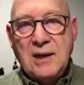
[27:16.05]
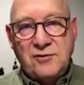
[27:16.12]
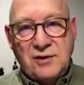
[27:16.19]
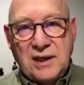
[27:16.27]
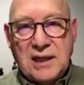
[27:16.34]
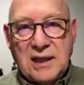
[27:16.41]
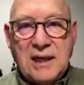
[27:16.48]

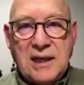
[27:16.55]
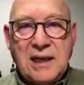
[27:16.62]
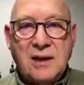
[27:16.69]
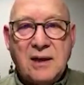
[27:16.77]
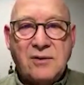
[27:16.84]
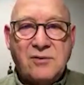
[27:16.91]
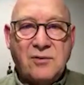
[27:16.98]

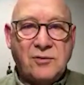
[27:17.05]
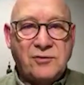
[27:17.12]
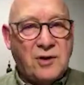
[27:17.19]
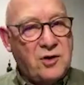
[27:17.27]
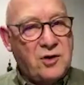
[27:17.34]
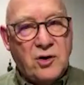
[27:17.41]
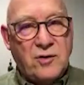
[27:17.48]
Secondly, it's
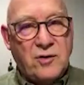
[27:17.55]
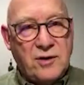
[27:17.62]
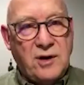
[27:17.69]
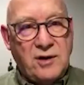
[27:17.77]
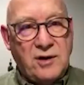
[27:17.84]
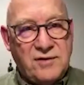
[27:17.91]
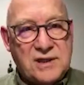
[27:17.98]
also, you're not
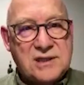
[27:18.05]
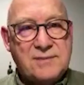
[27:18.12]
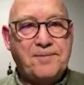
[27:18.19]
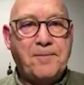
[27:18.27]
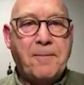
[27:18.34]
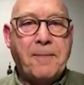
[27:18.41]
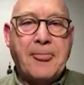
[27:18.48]
the only
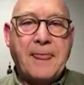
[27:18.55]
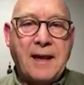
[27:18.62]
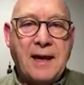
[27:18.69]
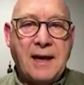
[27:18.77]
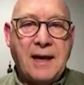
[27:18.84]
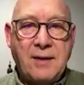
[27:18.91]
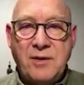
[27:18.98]
victim.
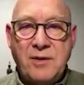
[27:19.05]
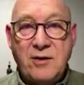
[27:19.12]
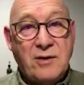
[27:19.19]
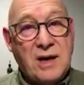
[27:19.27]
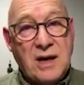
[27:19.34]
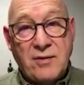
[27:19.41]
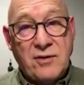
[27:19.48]

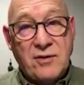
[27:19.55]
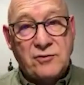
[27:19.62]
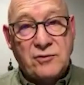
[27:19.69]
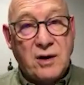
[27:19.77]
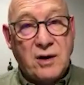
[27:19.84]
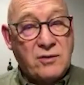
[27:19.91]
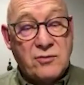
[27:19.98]
There are others
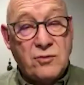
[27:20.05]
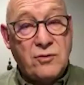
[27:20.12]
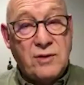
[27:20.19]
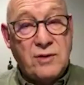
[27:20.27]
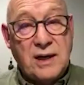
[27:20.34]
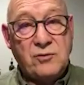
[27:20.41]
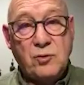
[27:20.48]
going
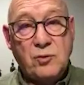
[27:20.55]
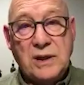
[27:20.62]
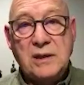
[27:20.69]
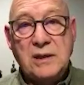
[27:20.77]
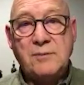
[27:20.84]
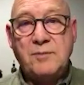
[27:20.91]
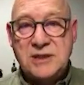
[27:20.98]
through that as
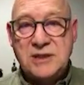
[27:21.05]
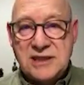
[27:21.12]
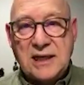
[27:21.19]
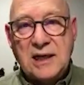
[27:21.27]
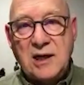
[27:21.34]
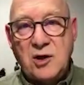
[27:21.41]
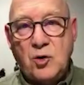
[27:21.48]
well,
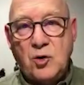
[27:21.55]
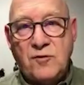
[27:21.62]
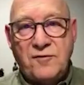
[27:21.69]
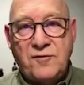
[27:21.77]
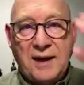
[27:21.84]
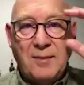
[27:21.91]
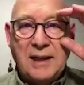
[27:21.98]
particularly your
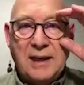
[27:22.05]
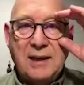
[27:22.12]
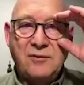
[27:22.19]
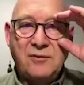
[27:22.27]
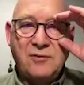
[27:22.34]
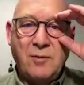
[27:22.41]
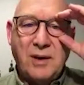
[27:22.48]
family.
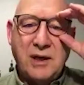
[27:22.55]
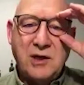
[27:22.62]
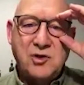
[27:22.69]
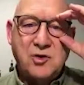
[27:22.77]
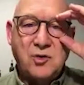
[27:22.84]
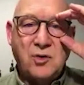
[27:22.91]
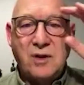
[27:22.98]
So make
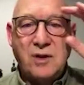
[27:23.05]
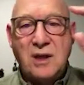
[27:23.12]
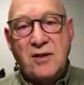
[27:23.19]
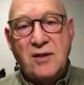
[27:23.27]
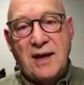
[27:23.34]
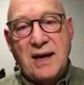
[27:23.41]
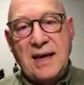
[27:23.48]
sure
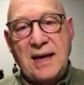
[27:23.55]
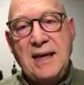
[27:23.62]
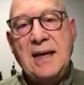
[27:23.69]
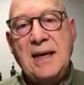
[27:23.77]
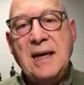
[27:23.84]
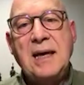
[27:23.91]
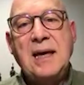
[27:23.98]
that
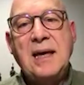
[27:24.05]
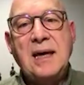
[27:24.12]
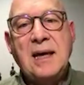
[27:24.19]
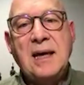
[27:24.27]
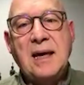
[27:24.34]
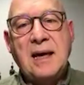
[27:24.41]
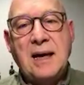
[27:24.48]
they
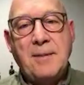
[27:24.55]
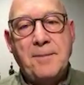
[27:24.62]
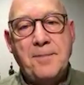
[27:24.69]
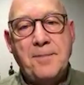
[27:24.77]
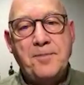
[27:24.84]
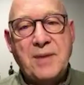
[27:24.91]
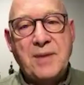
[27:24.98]

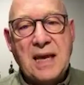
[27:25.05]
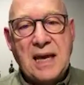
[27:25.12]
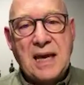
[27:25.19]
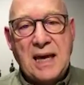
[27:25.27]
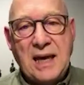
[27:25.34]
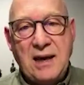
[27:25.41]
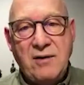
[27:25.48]

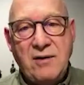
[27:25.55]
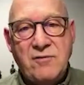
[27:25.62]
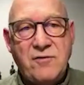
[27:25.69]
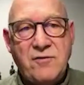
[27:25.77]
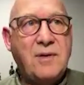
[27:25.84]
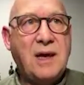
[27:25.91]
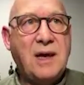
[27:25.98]

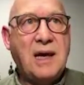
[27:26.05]
have